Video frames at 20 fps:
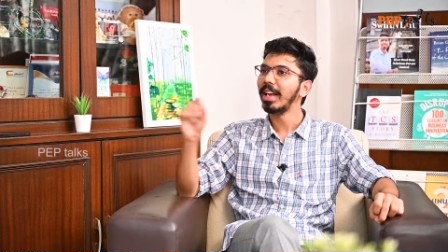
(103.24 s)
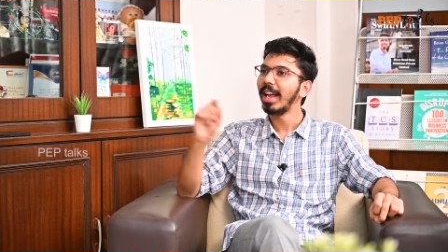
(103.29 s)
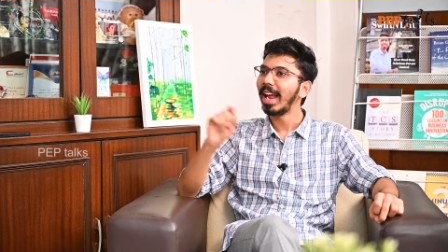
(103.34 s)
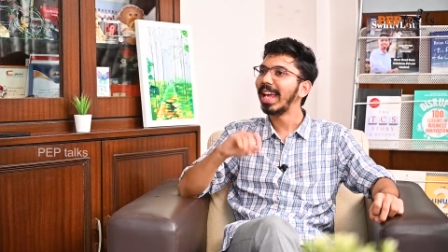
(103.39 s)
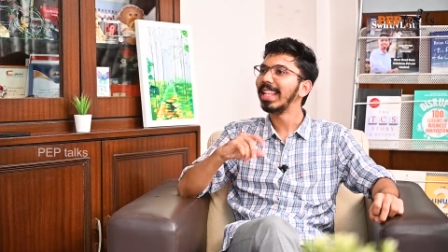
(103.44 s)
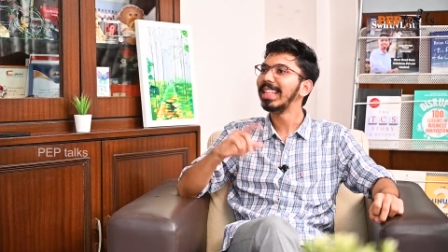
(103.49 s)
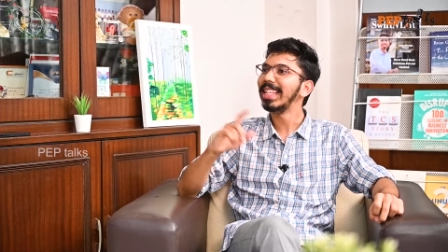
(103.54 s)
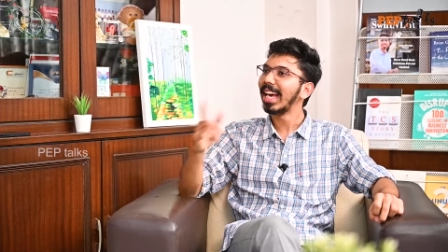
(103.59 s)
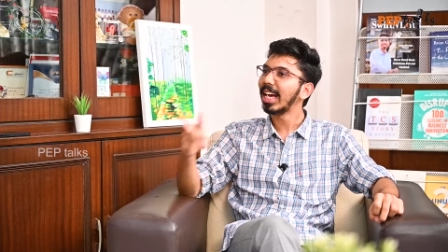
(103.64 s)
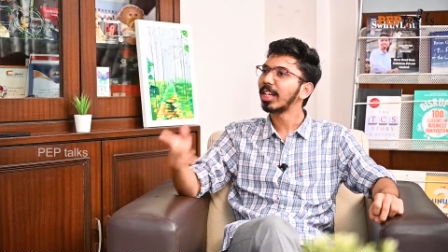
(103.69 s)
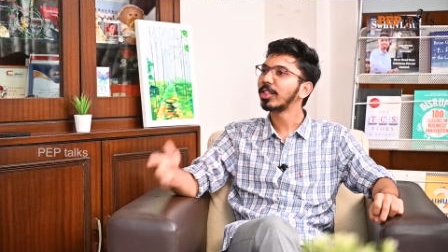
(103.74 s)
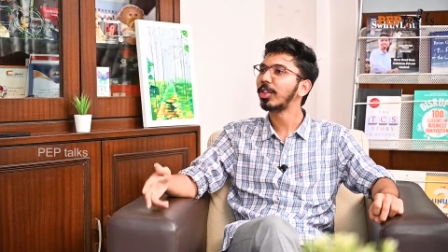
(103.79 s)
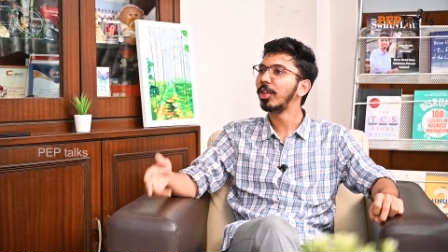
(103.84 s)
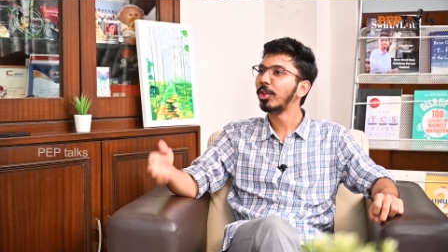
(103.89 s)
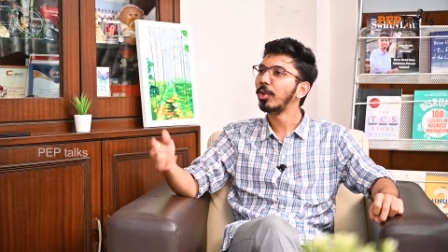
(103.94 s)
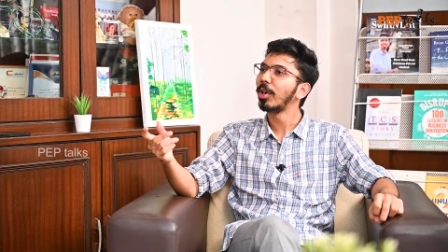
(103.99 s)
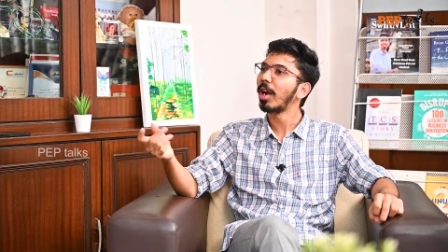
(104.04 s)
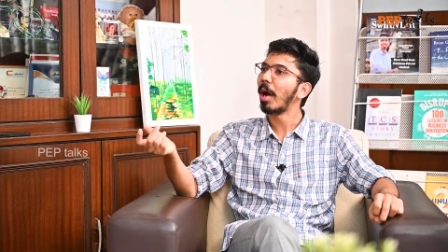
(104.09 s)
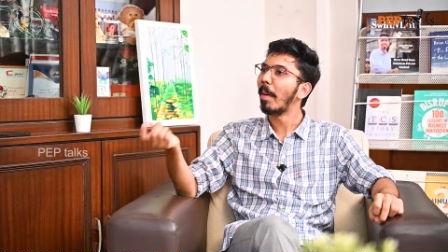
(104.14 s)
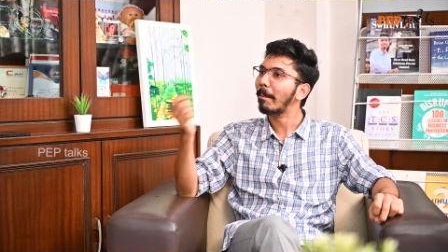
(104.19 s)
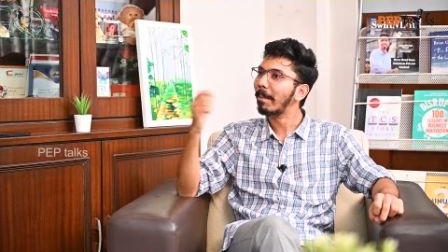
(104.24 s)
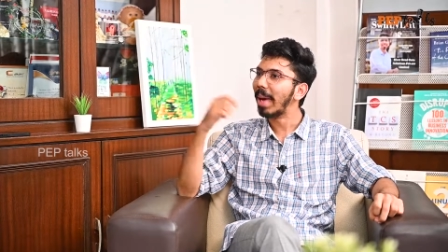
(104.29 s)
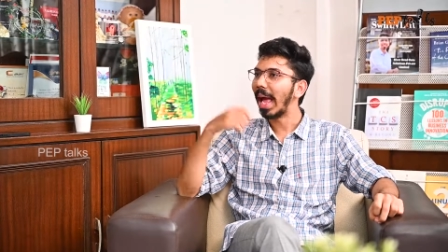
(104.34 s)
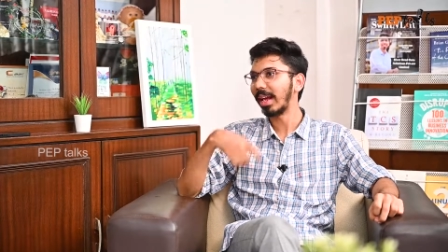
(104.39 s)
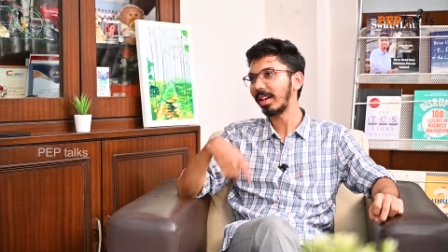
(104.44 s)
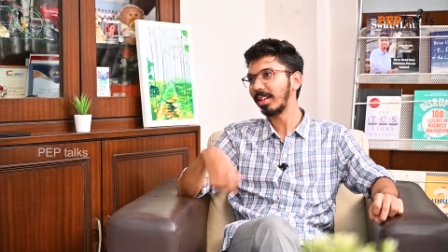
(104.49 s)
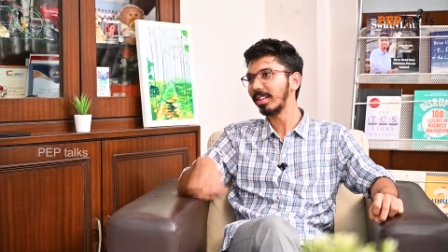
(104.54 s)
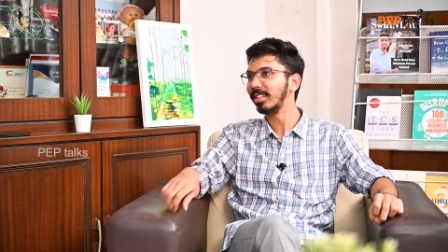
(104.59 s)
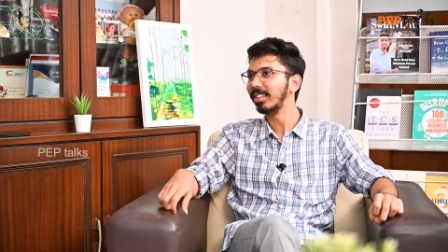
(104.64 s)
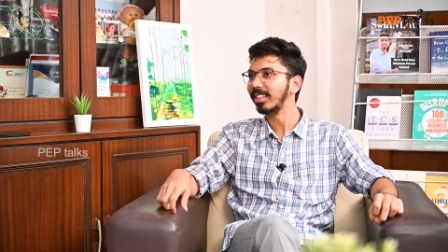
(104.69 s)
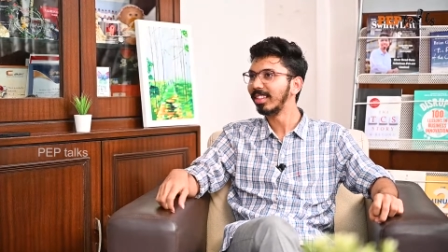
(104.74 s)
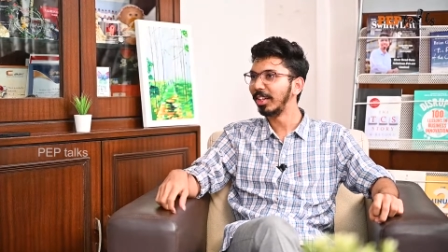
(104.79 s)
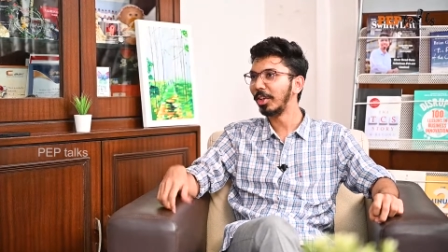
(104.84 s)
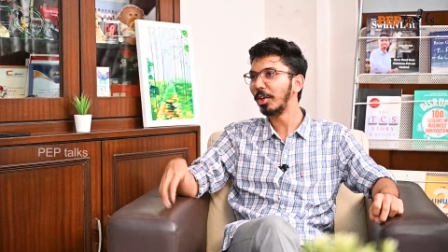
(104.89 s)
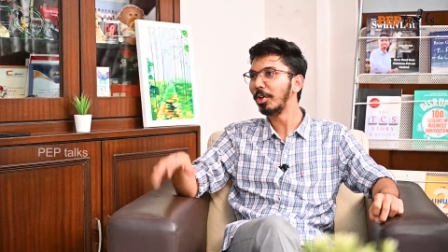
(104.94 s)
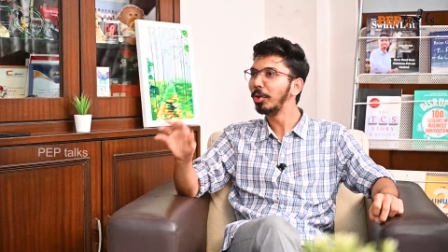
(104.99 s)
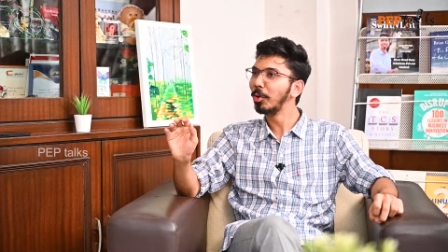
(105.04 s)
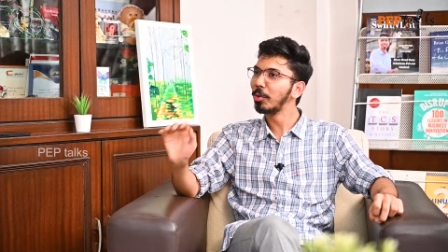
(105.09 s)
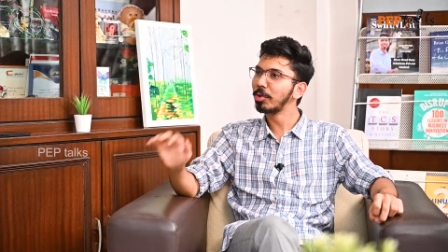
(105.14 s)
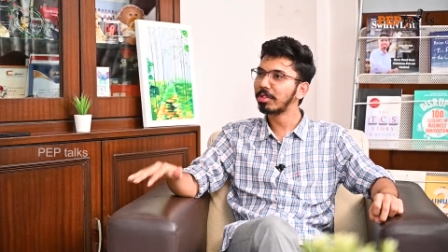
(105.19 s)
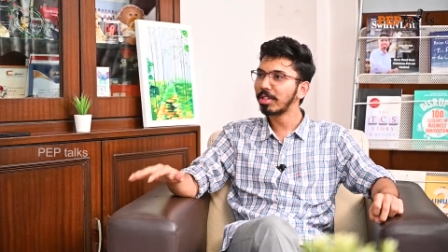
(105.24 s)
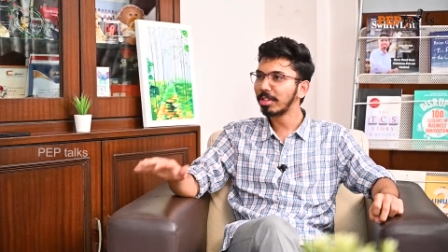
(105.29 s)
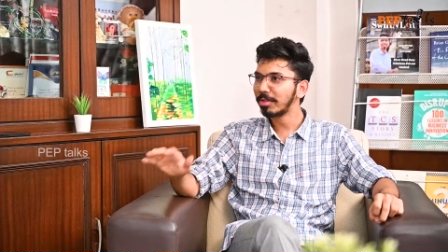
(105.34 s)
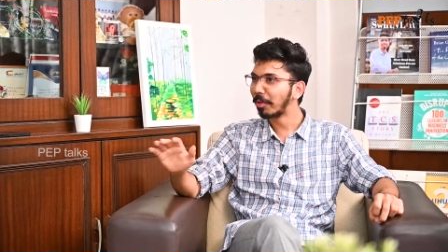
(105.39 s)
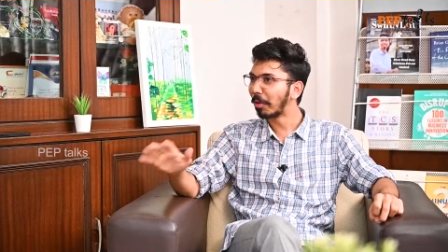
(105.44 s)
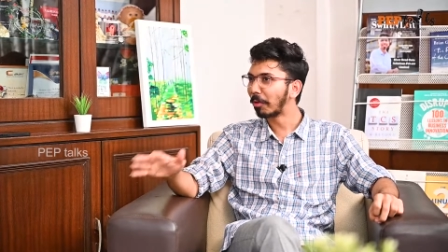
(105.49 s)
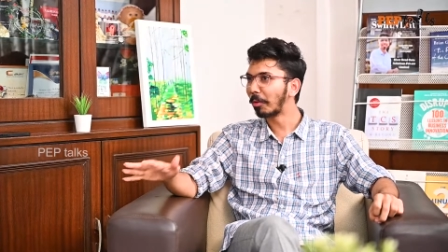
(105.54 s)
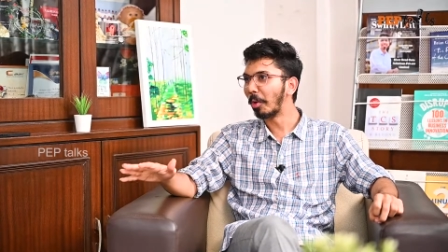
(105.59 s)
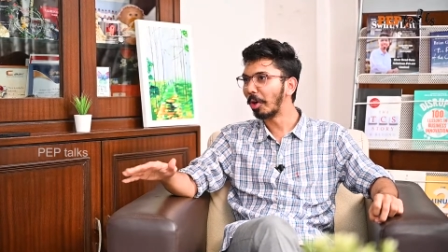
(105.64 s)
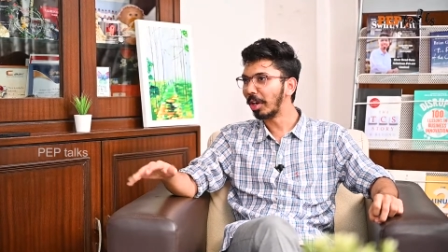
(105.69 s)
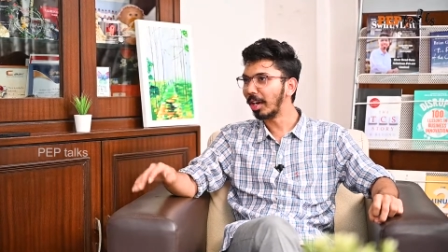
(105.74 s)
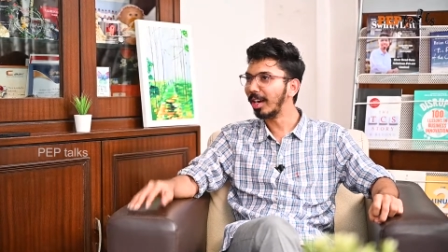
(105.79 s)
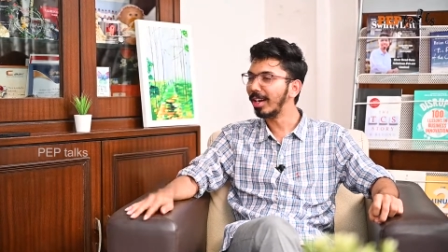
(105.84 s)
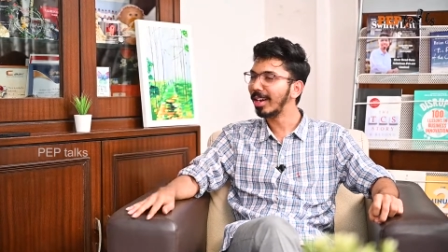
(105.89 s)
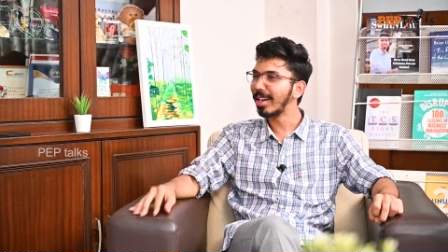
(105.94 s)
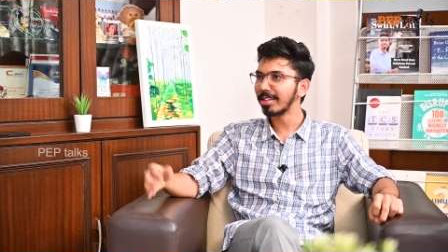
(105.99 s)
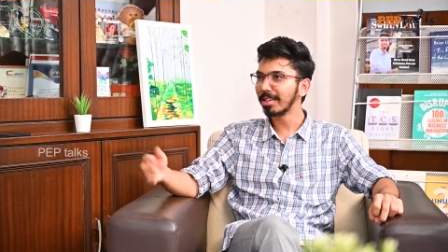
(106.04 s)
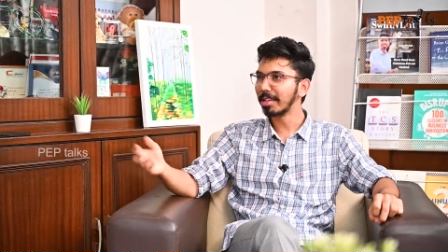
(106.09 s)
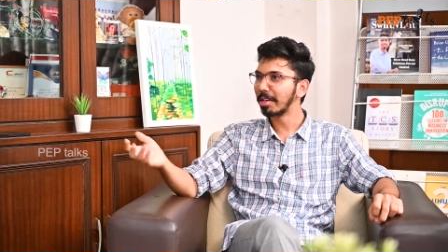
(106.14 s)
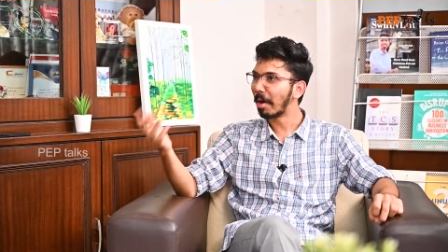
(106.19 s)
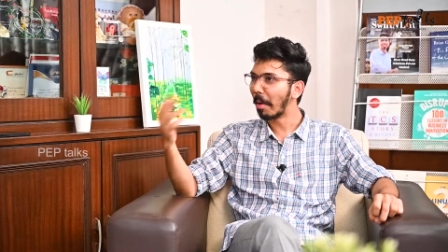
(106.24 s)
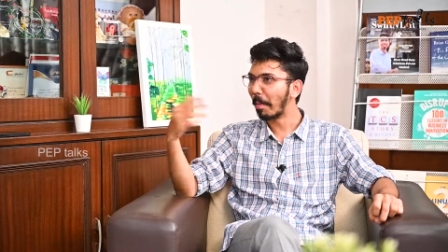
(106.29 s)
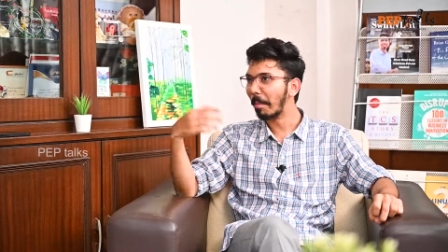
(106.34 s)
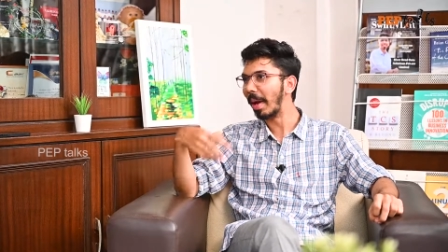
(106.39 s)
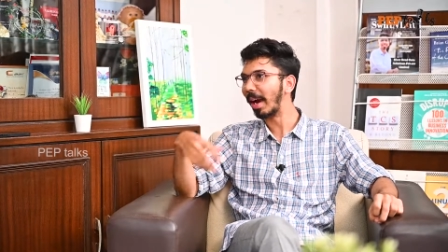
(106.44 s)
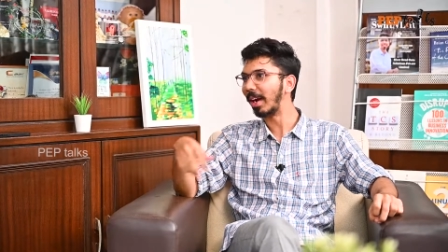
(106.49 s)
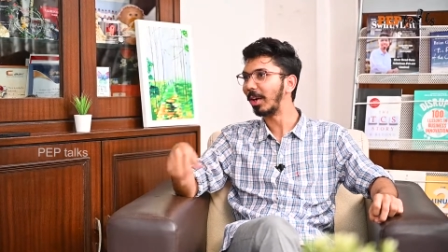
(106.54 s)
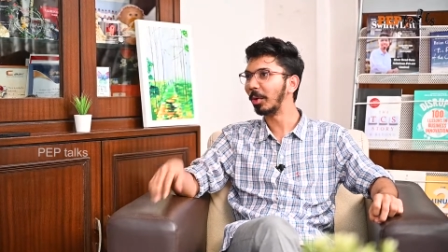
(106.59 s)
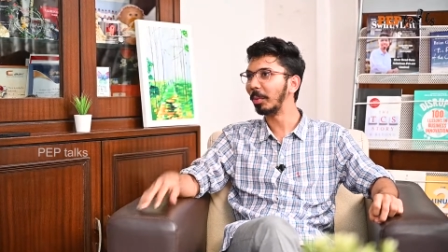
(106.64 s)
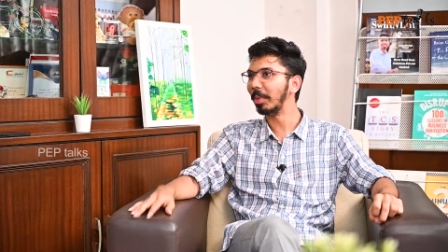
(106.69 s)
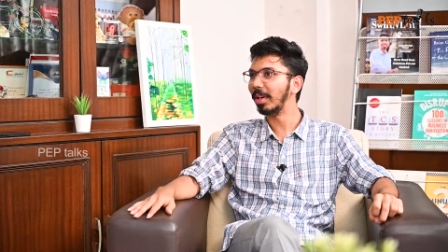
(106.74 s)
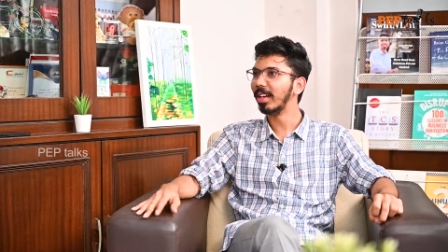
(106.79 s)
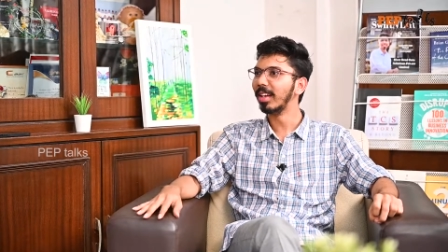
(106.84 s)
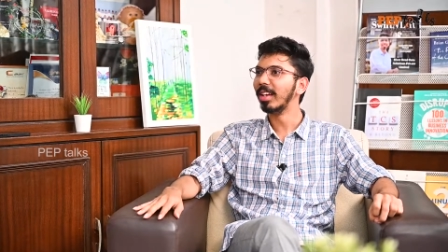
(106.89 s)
and they ask you to come back. Use this for 14 days and come back to me.